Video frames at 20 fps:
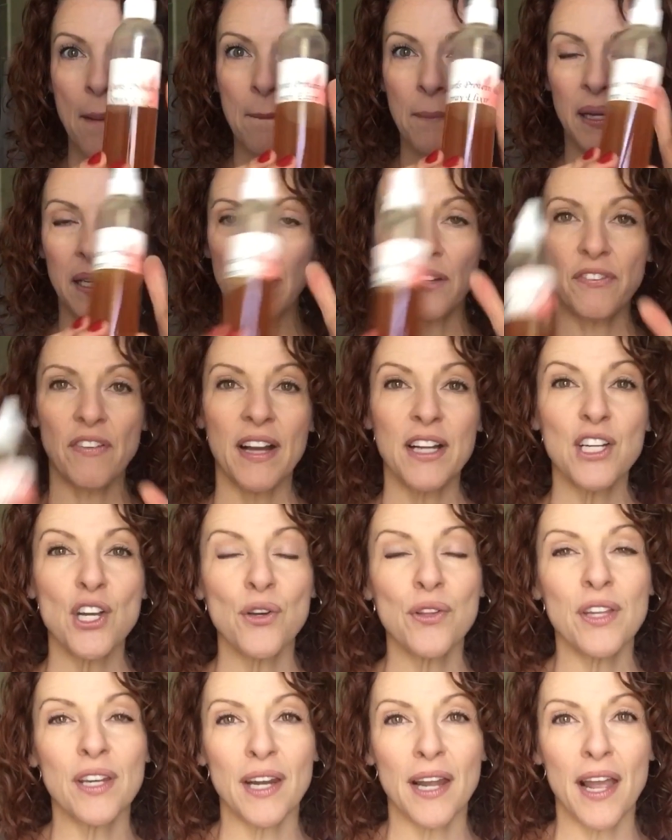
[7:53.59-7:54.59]
But if I
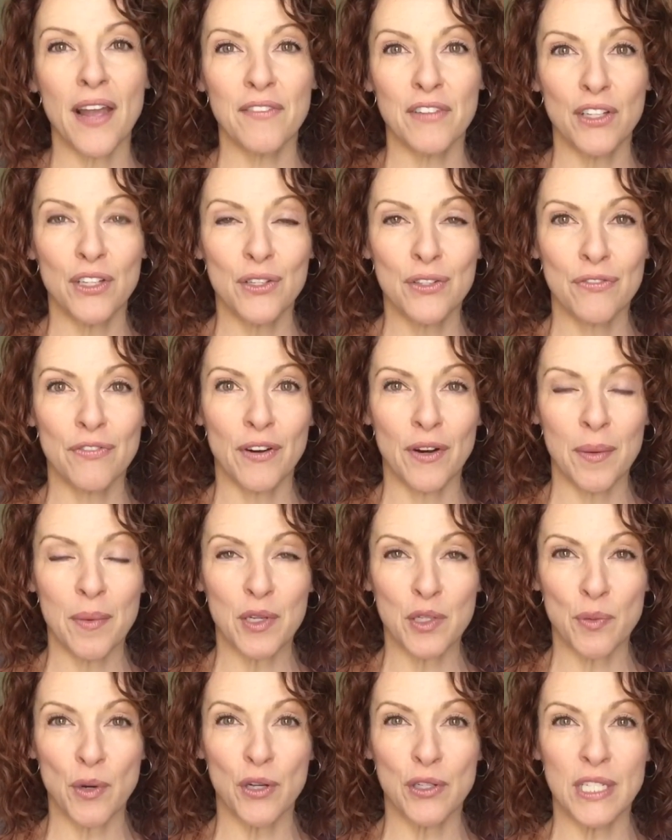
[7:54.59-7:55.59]
know that I haven't used very
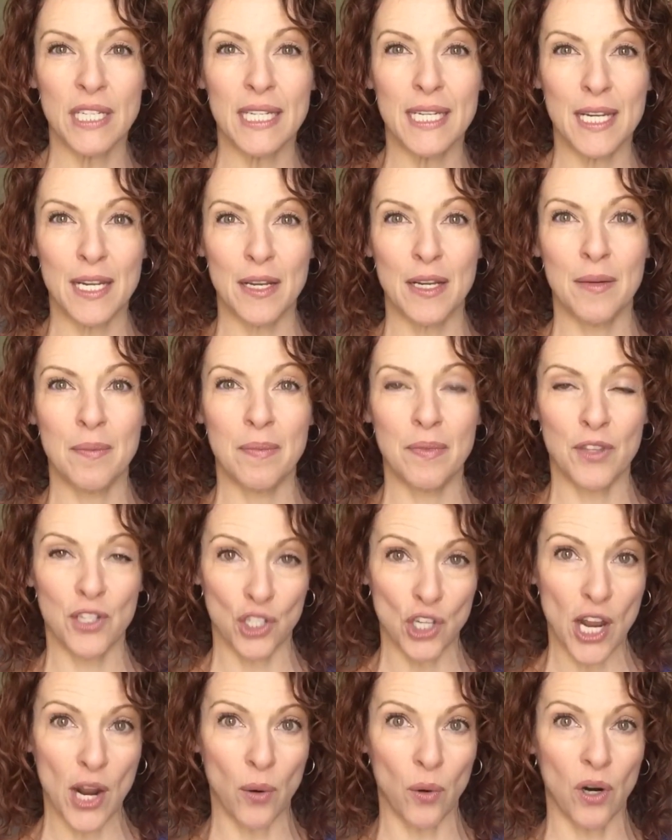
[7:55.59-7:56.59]
much protein in the
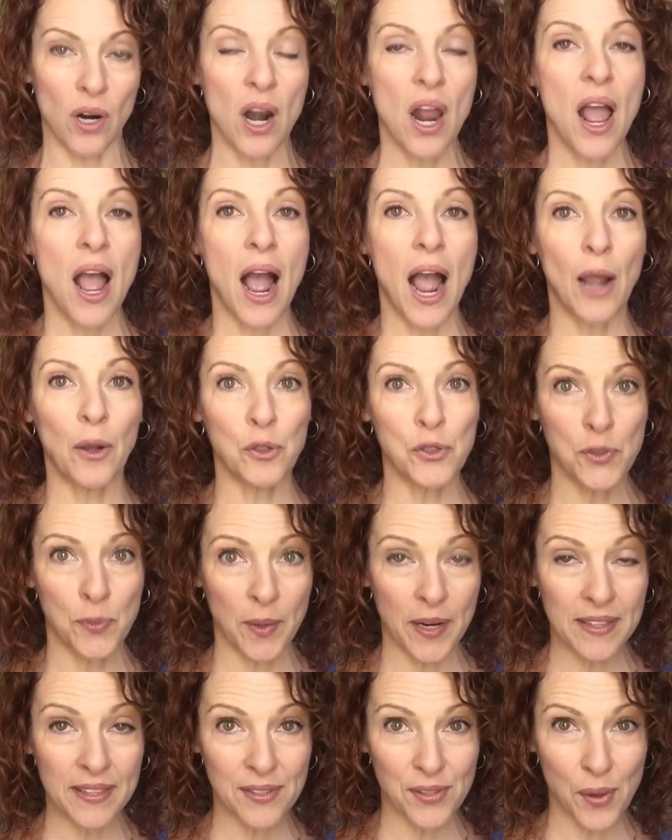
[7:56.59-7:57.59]
shower, I will
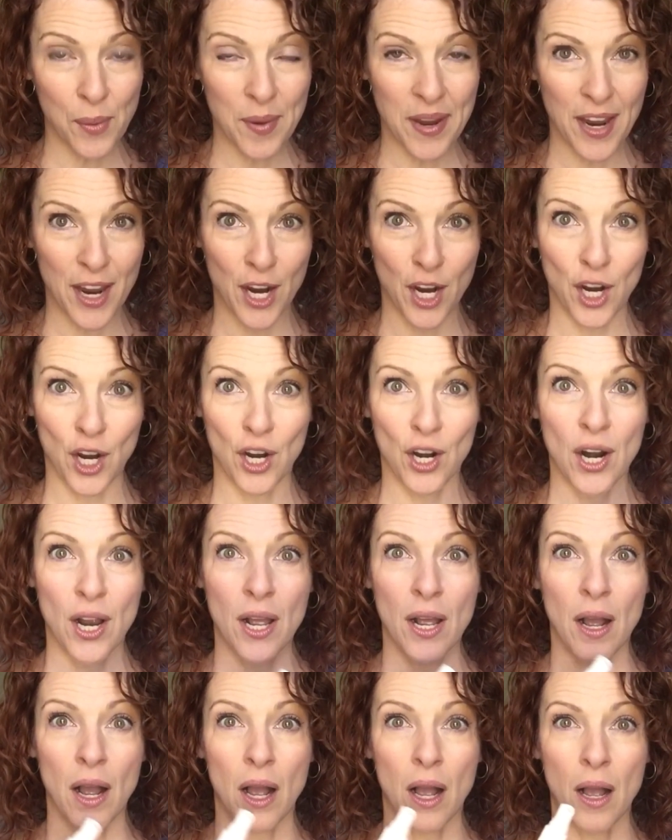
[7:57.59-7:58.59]
spray this on my hair
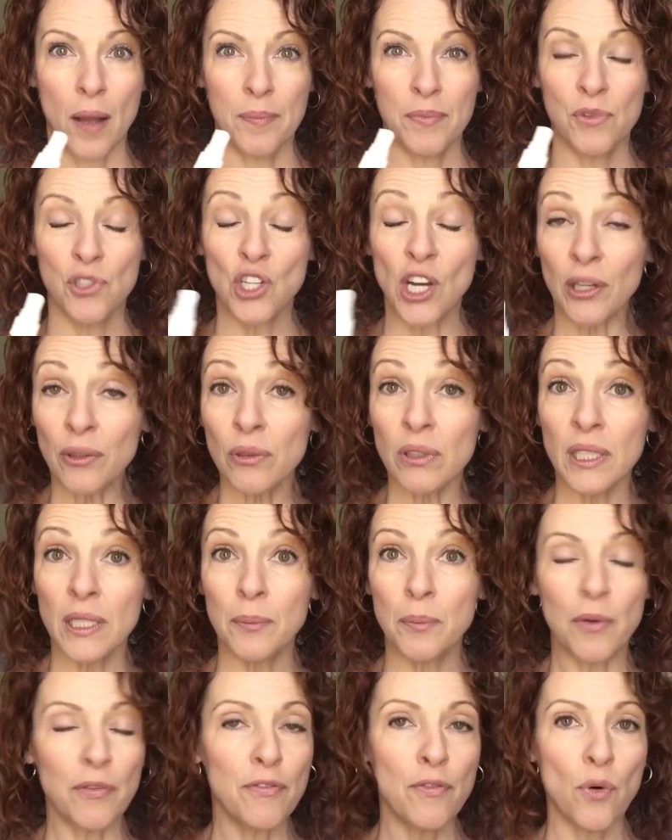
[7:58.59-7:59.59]
generally
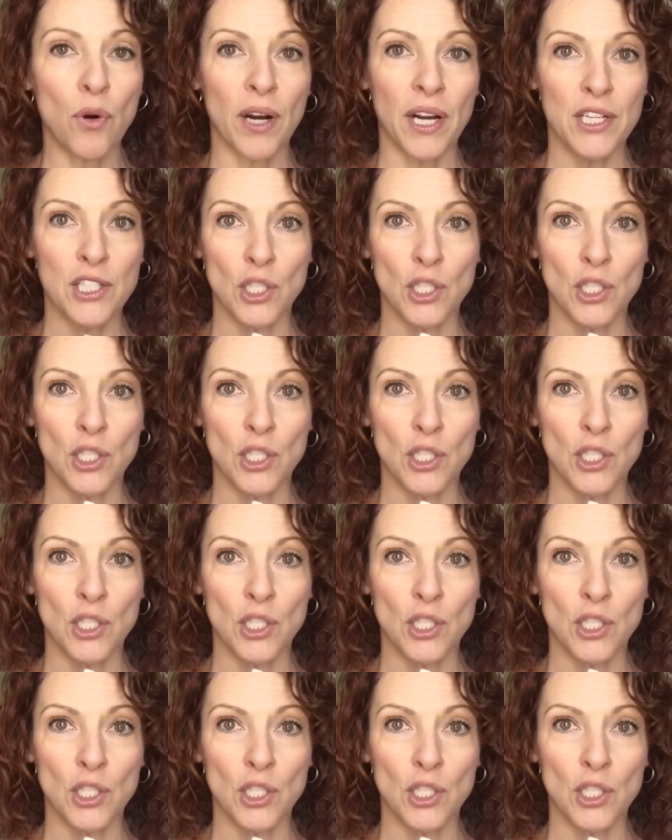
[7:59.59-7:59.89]
before I